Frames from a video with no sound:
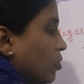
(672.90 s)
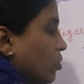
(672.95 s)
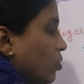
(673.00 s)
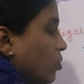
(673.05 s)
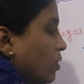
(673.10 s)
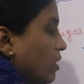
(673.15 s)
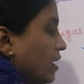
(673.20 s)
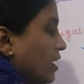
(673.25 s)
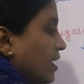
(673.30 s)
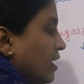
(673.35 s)

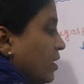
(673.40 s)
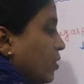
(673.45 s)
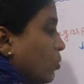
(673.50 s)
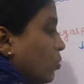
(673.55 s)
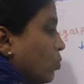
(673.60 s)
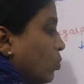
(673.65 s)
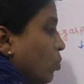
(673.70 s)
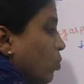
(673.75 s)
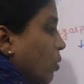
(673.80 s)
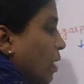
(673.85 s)
Only
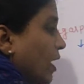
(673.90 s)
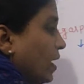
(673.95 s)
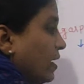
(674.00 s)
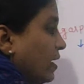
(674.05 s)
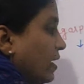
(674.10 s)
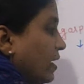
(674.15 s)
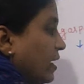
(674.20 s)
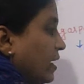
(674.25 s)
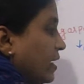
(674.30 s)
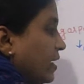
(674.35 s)

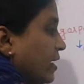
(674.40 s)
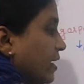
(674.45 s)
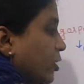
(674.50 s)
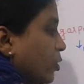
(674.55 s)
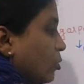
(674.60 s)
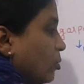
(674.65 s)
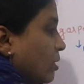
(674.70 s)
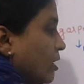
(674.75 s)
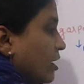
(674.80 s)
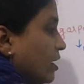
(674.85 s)
one
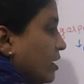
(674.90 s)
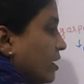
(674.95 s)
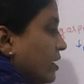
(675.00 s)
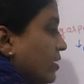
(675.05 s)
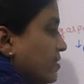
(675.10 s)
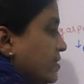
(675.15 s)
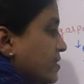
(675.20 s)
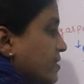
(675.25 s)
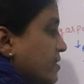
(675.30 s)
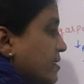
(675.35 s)
integument
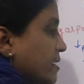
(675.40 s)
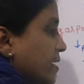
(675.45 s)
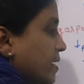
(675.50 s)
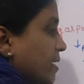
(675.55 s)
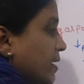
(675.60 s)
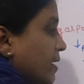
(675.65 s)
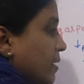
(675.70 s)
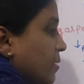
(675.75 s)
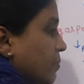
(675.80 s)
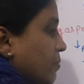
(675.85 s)
is
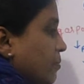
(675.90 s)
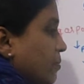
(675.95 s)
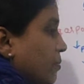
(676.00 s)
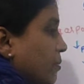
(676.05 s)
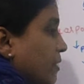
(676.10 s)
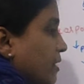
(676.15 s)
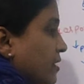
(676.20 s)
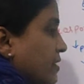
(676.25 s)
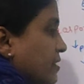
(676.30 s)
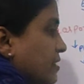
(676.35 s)

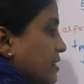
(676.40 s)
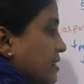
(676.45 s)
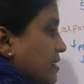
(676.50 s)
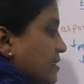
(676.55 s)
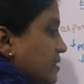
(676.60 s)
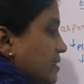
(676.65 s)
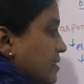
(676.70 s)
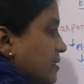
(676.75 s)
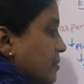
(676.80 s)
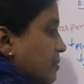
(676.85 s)

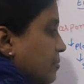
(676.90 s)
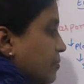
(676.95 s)
present.